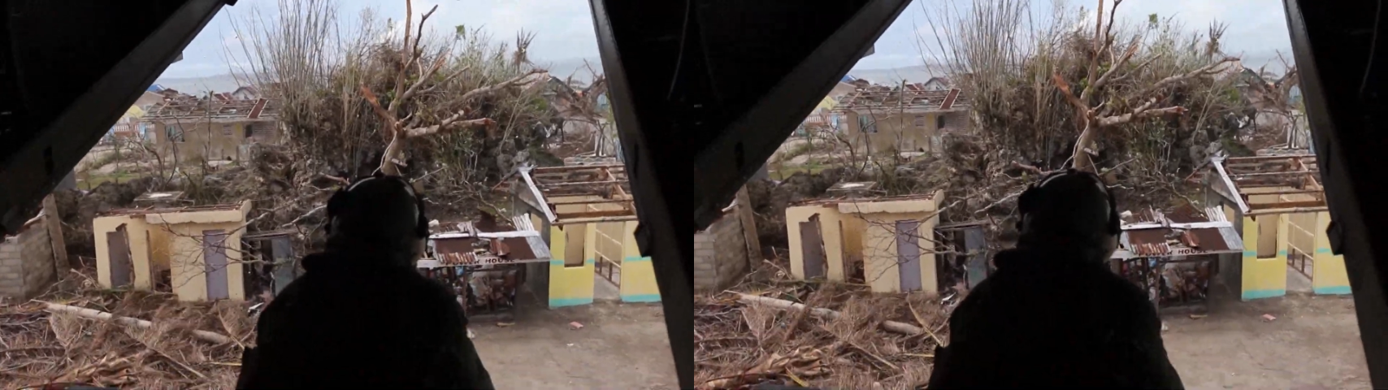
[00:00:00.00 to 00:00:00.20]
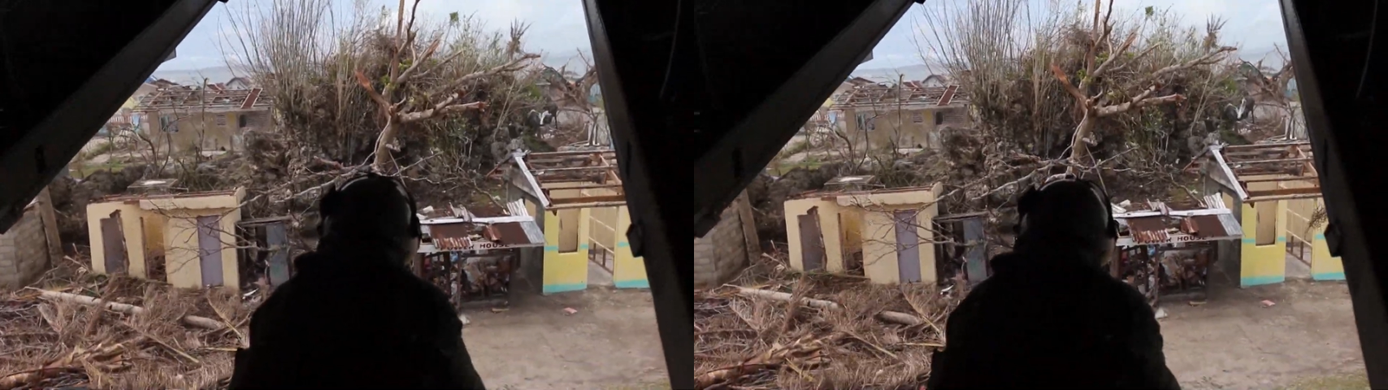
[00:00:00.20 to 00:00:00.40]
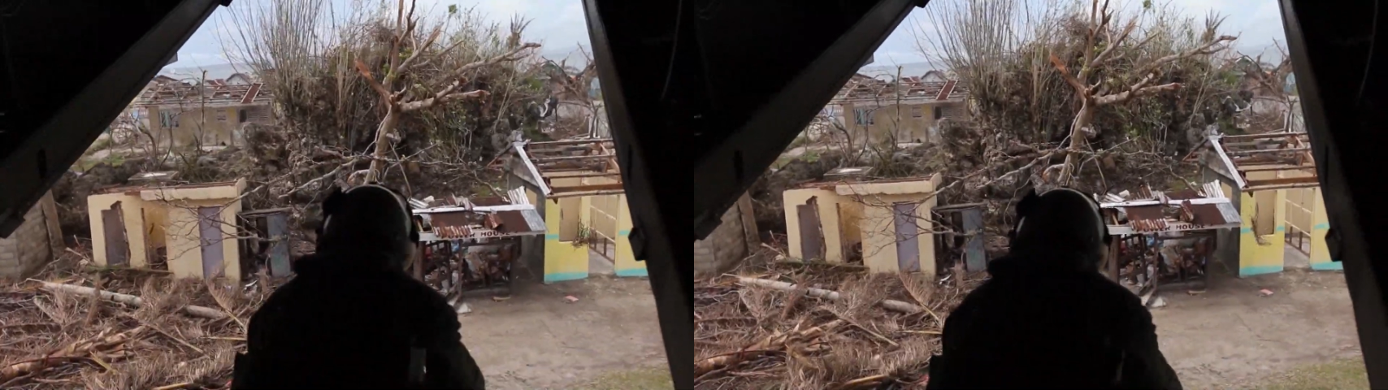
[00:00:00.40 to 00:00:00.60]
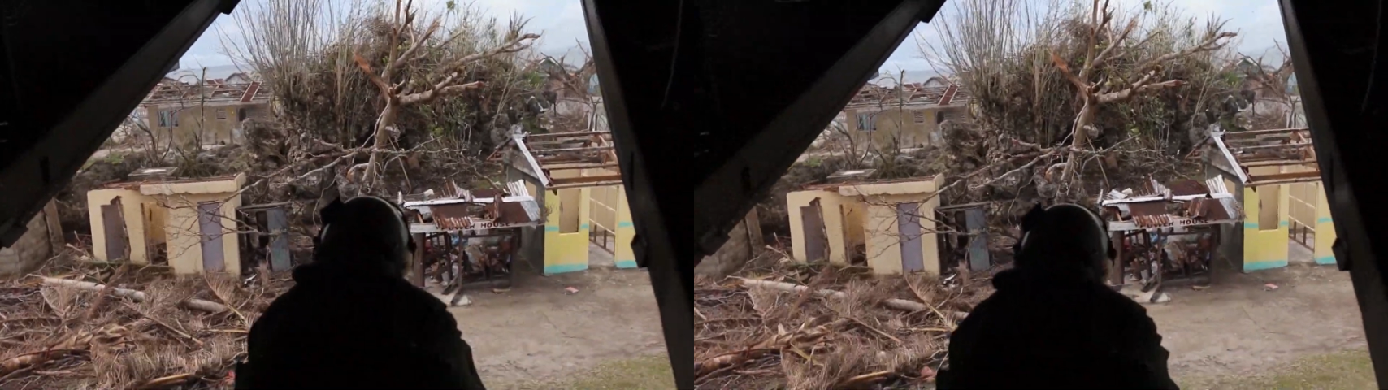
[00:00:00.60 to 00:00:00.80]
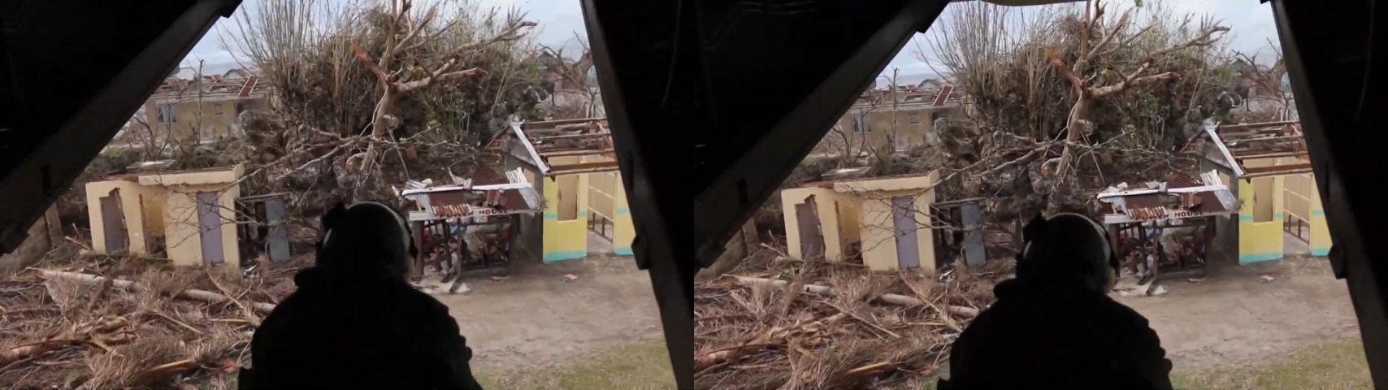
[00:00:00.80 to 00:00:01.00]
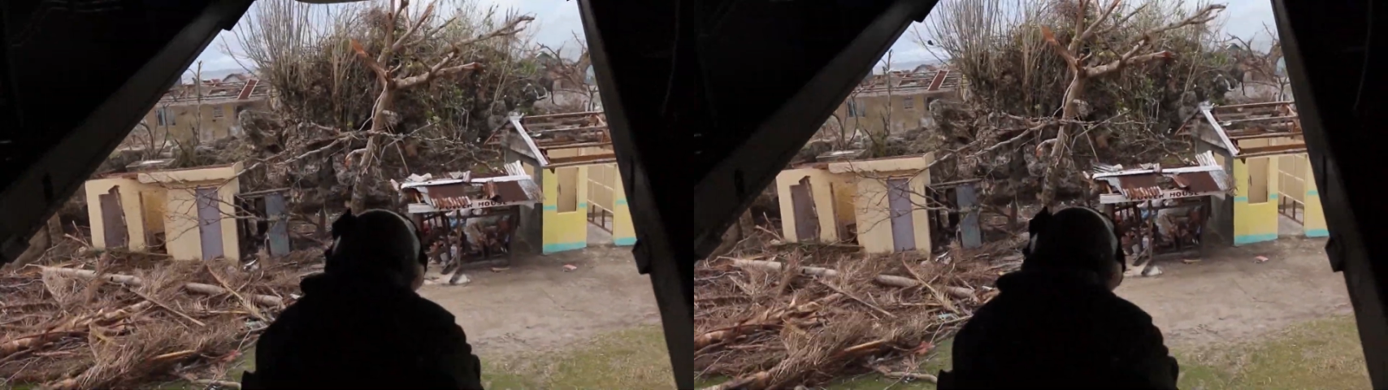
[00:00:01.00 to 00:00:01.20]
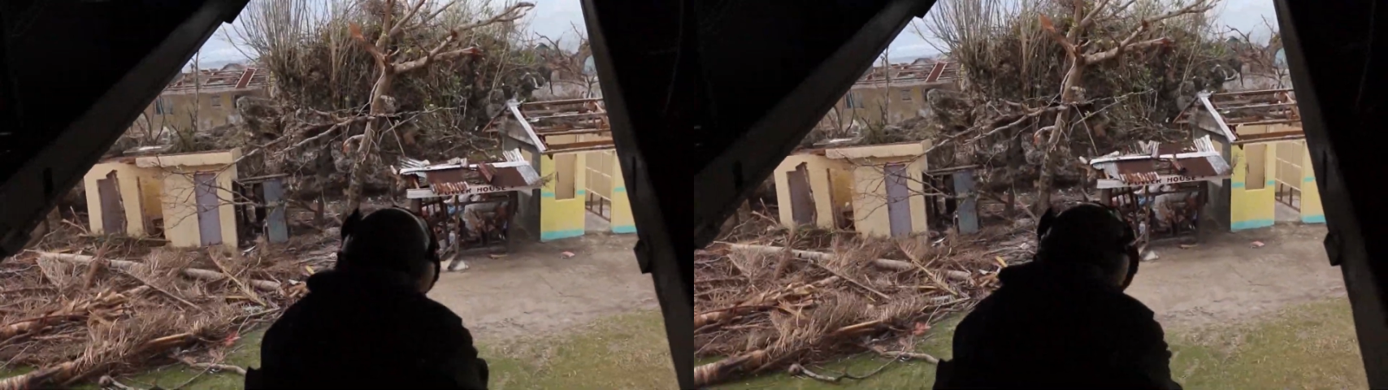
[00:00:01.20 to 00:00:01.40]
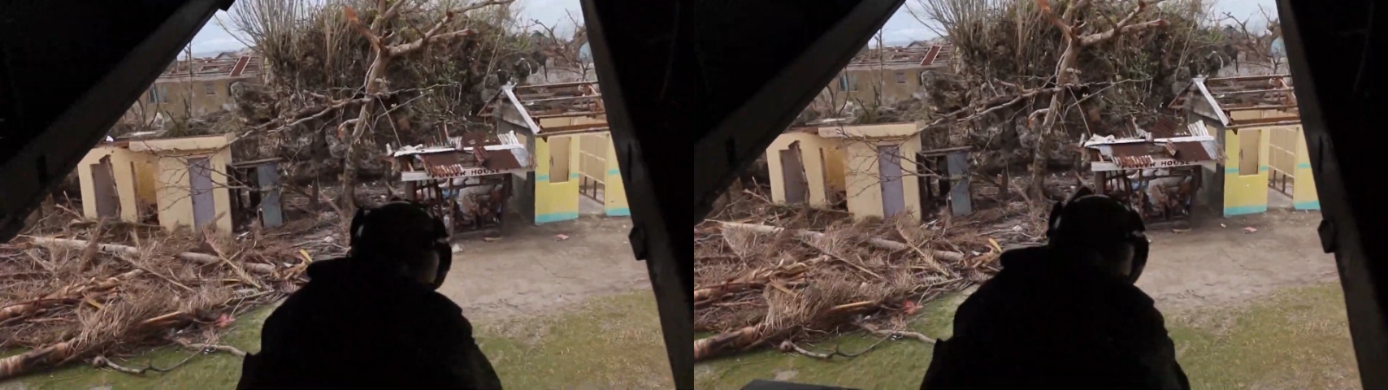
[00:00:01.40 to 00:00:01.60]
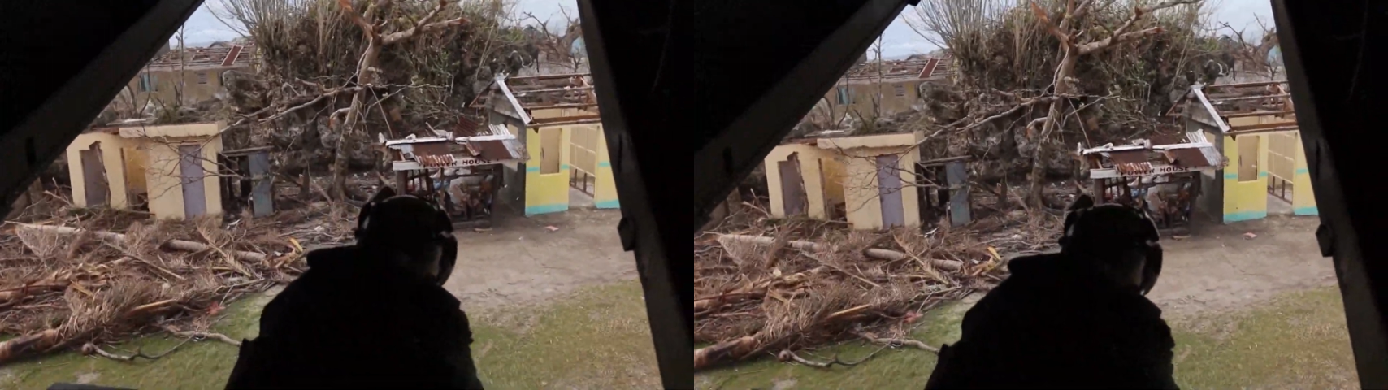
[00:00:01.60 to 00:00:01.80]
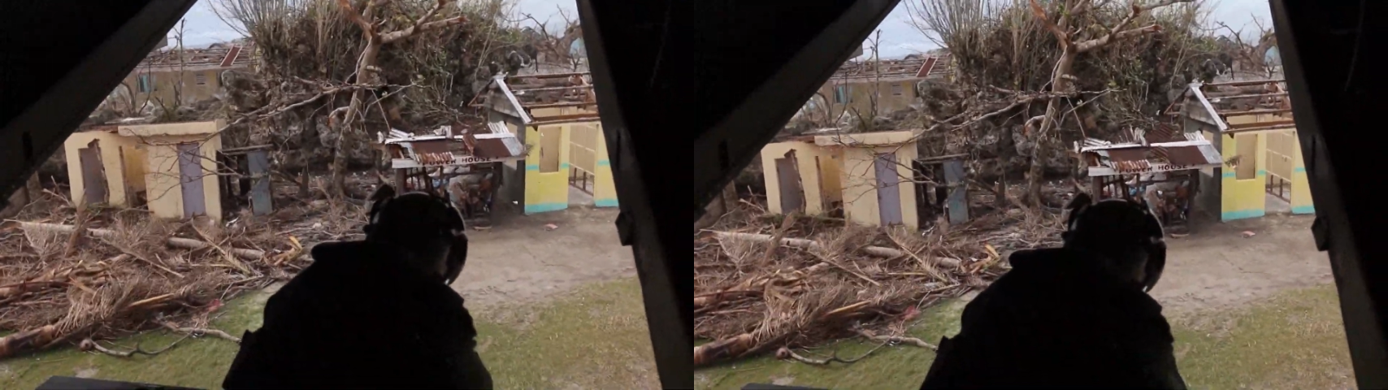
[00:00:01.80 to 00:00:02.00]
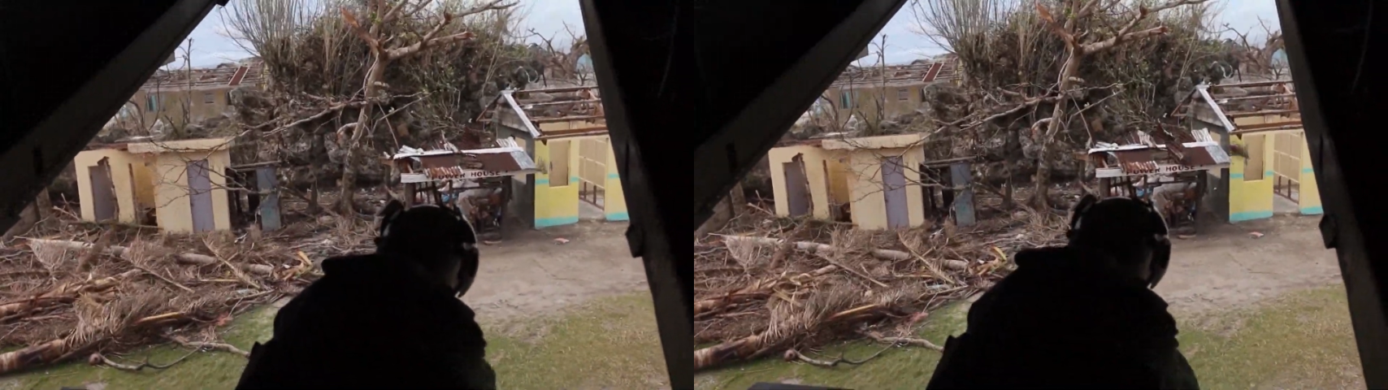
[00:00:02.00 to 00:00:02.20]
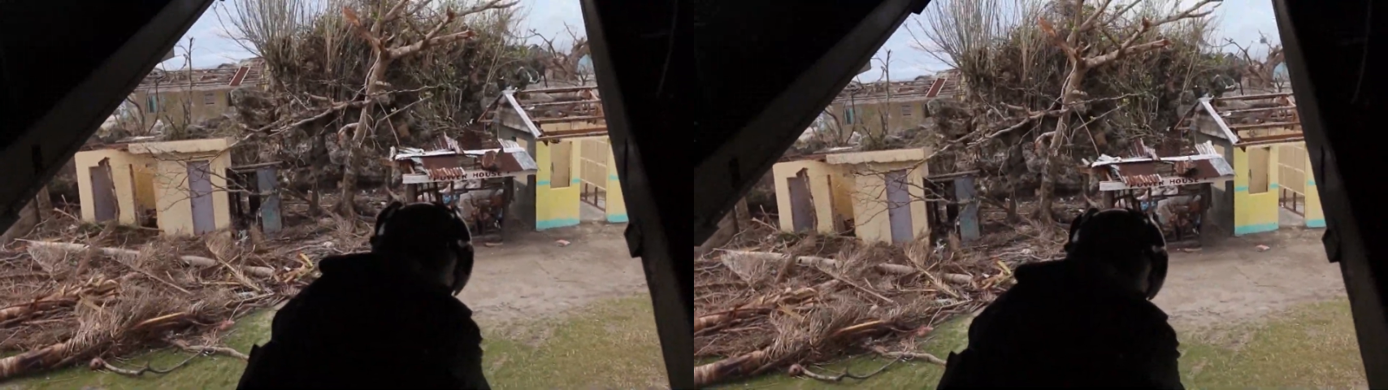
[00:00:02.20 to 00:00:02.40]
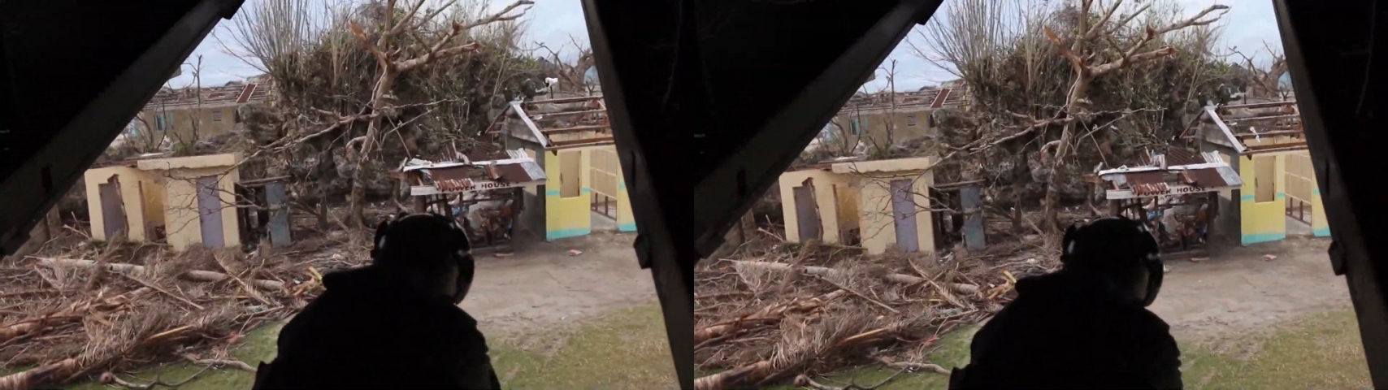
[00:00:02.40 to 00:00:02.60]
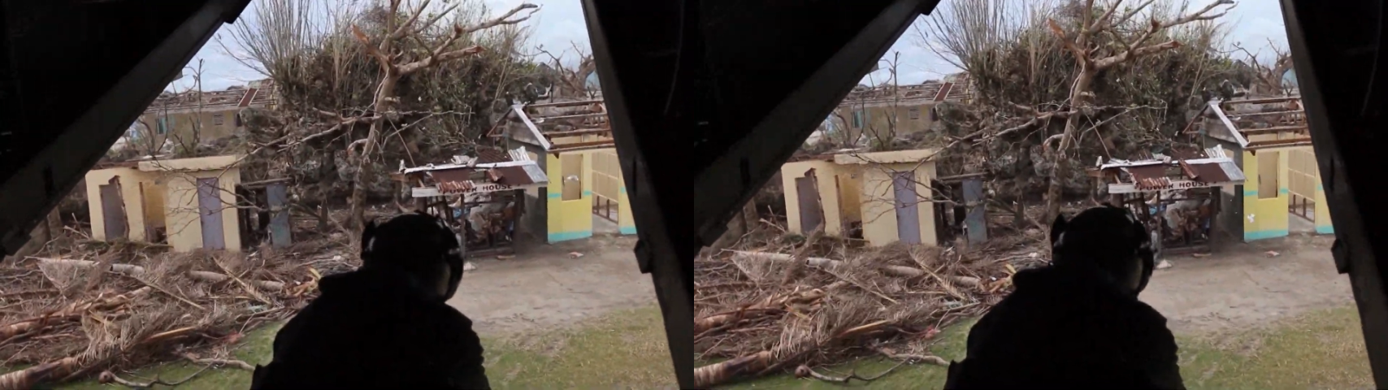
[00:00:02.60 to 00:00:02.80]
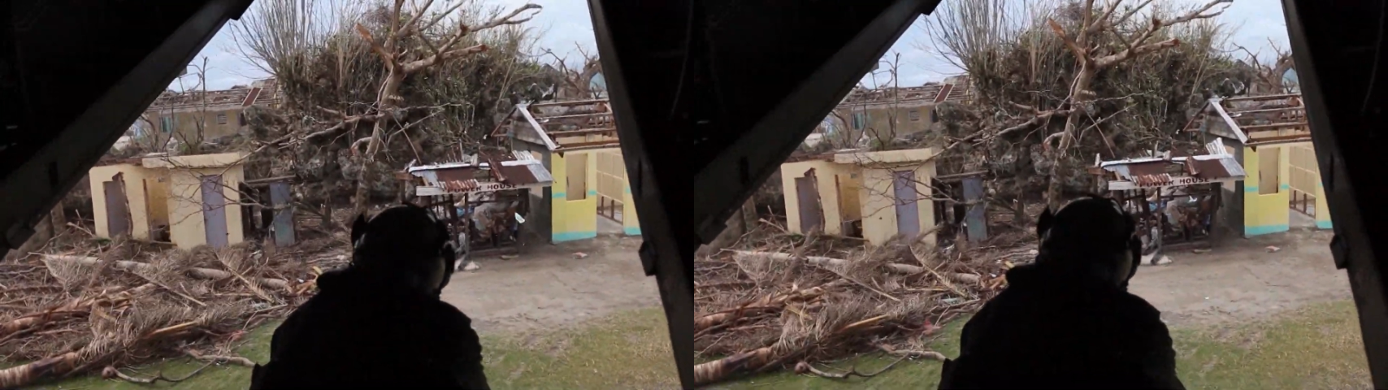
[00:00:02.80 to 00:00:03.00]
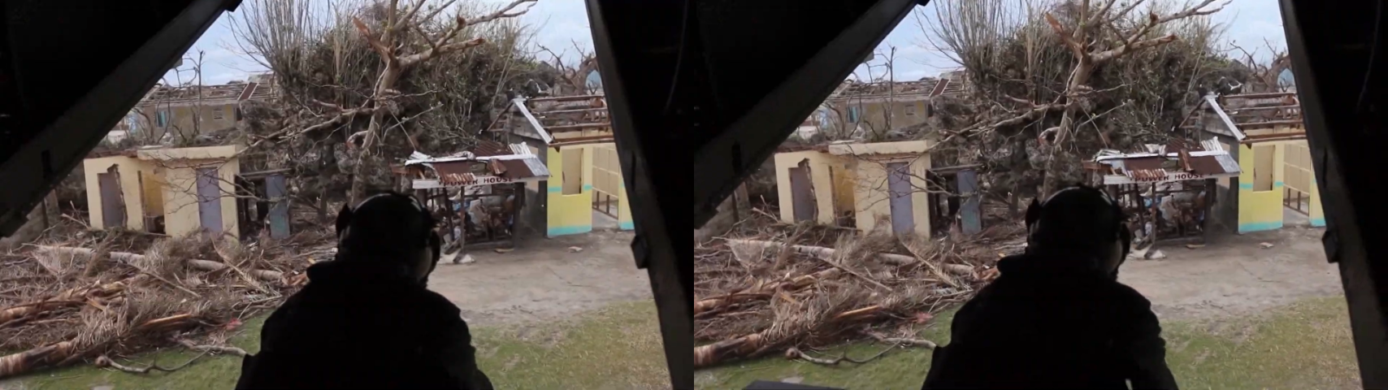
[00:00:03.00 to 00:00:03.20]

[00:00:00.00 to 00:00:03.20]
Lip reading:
[unreadable: no face in view]